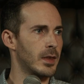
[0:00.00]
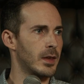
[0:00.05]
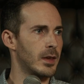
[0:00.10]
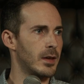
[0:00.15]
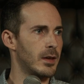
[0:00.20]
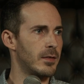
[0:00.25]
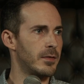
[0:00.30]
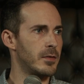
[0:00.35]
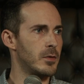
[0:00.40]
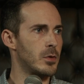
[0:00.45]

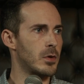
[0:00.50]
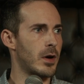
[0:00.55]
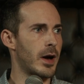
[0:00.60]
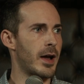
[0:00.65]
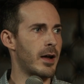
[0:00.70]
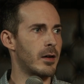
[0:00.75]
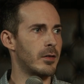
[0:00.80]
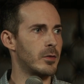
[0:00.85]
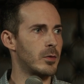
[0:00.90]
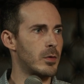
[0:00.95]
if you are
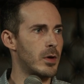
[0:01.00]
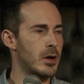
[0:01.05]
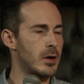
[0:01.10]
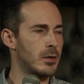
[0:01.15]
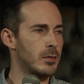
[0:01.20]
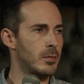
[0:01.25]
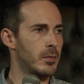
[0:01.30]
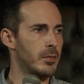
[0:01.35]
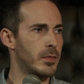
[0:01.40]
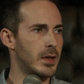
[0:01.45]
out on the
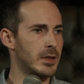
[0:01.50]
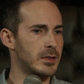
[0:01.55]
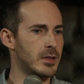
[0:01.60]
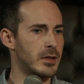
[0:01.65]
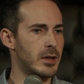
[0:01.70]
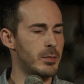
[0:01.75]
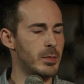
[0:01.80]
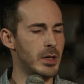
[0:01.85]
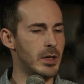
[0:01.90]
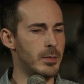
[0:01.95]
road, that's going
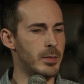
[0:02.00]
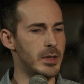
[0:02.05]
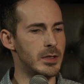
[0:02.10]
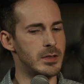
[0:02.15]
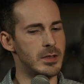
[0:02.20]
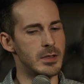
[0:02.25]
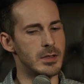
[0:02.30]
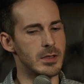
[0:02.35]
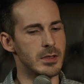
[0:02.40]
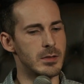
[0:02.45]
to be a
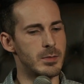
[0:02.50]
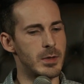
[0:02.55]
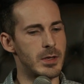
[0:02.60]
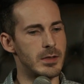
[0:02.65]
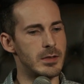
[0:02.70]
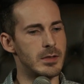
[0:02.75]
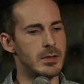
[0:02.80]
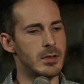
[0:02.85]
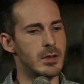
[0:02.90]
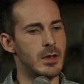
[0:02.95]
business
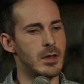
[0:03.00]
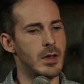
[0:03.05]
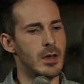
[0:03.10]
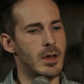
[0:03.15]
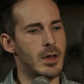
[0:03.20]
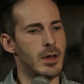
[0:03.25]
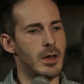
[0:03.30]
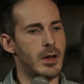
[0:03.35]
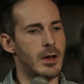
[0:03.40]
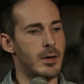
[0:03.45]
expense.
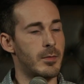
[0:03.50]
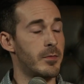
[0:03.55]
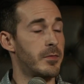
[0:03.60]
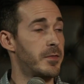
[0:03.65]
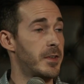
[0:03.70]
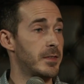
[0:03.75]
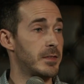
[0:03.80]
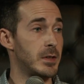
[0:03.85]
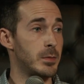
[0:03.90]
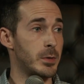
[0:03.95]

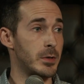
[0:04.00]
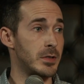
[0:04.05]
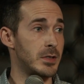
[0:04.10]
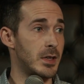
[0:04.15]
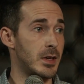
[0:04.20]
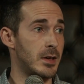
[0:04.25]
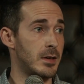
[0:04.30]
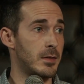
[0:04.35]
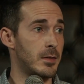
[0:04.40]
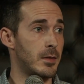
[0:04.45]

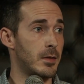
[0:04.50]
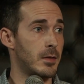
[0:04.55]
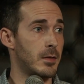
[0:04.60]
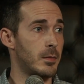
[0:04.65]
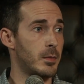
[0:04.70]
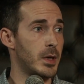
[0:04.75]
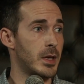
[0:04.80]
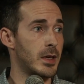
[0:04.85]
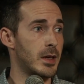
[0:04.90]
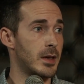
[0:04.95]
50%
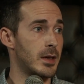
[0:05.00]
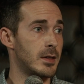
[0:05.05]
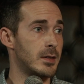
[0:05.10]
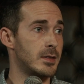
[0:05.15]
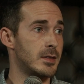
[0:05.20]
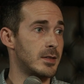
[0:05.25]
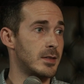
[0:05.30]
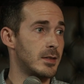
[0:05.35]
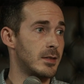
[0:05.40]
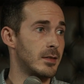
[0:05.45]

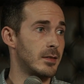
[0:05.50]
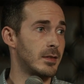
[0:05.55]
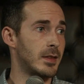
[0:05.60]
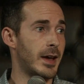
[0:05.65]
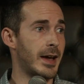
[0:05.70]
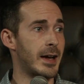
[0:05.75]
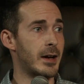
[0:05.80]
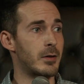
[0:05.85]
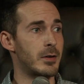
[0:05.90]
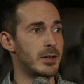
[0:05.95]
because the
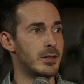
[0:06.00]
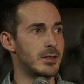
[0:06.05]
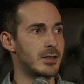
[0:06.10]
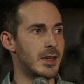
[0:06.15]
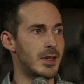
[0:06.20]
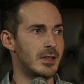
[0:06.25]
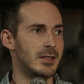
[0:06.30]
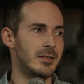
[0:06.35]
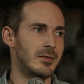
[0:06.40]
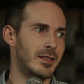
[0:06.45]
IRS
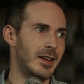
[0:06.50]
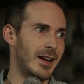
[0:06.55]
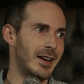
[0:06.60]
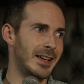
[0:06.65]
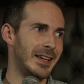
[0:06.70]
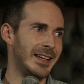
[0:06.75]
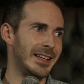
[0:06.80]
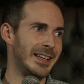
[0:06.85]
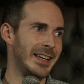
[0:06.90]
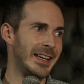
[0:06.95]
says you've got
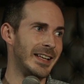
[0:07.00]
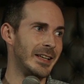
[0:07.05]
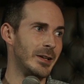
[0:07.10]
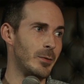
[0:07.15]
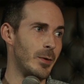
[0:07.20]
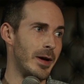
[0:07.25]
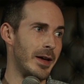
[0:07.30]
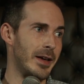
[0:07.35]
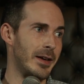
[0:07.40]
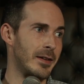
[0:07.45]
to eat
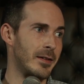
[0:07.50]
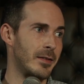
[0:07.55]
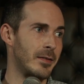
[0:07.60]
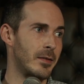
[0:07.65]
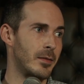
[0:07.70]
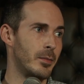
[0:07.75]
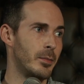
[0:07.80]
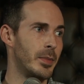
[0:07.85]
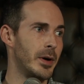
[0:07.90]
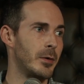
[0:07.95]
anyway,
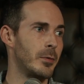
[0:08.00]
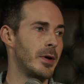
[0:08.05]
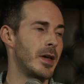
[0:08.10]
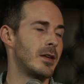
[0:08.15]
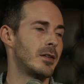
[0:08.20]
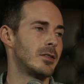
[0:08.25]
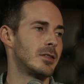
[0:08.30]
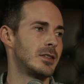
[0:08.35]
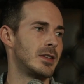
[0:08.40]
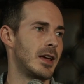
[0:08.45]
but we
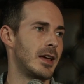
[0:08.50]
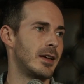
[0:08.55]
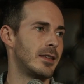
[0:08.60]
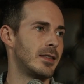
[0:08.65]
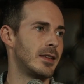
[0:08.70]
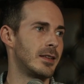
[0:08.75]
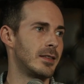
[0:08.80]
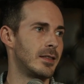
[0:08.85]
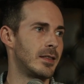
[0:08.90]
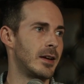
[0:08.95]
understand
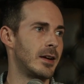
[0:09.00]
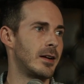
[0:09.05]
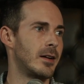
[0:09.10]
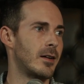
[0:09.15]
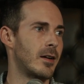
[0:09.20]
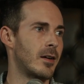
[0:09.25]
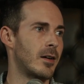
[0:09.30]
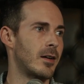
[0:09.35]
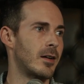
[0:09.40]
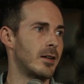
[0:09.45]
that there
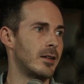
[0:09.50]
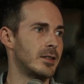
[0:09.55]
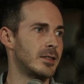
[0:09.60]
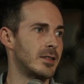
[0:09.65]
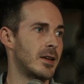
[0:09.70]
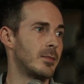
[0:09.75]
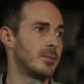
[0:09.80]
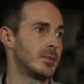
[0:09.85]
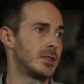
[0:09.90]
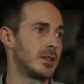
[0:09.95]
are
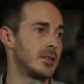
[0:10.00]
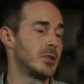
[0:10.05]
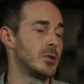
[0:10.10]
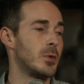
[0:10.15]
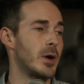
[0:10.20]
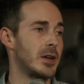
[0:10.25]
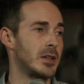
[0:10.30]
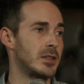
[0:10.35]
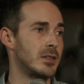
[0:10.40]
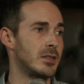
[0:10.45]
some
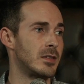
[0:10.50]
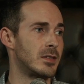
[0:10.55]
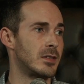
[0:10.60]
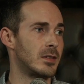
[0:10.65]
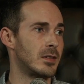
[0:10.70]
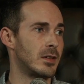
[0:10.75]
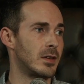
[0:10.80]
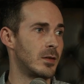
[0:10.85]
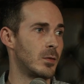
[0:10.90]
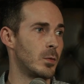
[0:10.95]
situations
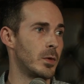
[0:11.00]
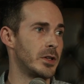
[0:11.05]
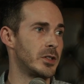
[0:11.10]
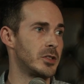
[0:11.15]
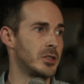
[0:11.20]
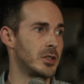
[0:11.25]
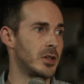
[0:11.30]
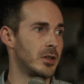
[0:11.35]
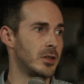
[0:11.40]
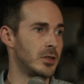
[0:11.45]
in
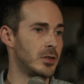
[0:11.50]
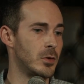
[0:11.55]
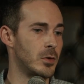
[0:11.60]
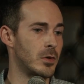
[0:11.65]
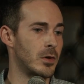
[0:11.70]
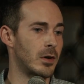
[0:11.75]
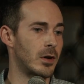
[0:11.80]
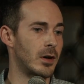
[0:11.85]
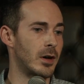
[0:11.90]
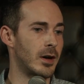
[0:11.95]
which
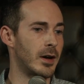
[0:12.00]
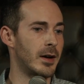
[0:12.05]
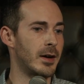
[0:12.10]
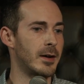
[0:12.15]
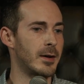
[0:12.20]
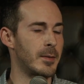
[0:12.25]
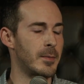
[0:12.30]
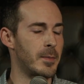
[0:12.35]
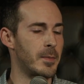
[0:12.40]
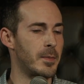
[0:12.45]

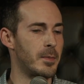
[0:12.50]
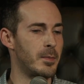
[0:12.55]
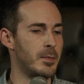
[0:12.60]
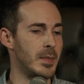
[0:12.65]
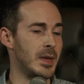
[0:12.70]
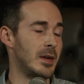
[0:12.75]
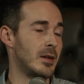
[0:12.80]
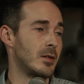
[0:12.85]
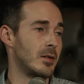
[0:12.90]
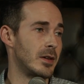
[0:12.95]
your
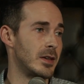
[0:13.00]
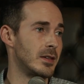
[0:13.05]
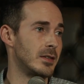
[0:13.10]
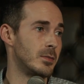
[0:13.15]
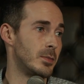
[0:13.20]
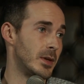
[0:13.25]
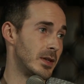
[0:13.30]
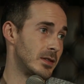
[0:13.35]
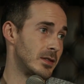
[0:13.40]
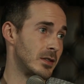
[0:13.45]
meal is
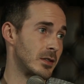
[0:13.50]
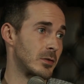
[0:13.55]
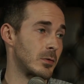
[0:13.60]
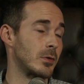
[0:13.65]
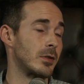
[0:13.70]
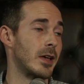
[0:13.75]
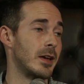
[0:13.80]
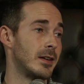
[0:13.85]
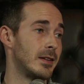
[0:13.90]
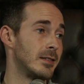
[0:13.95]
business
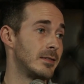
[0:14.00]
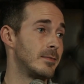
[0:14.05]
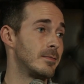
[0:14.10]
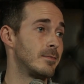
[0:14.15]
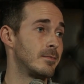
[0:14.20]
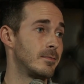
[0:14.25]
related.